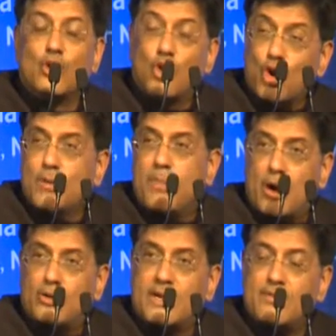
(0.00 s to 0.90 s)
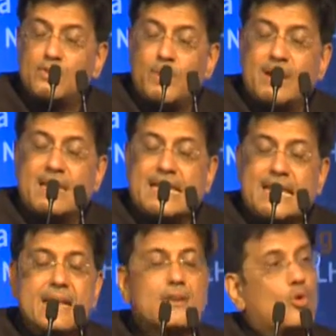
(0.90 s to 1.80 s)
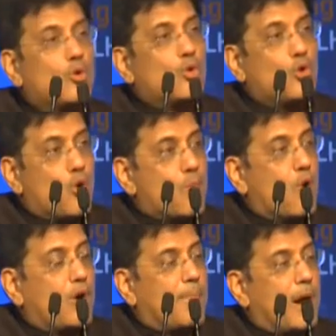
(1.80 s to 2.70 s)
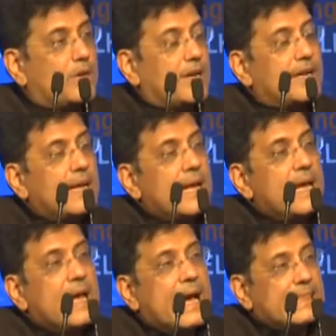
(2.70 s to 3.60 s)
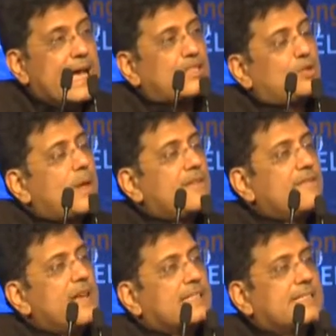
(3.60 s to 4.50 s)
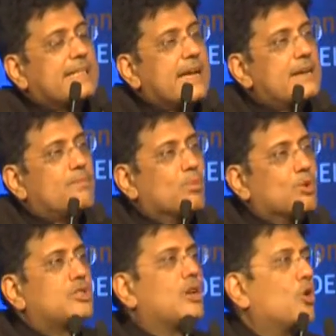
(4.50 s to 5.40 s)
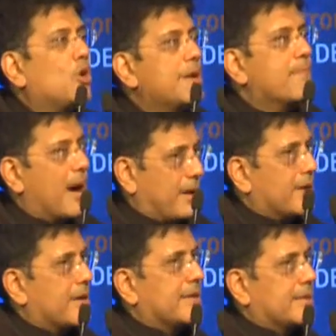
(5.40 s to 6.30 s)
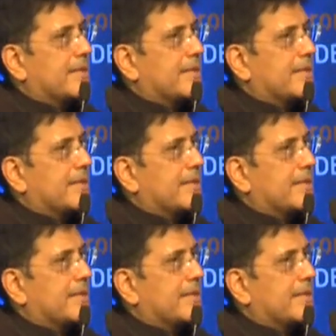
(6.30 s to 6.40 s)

good about it. He was very keen to know more about it. And that's when we had sent Musaroli Maran, the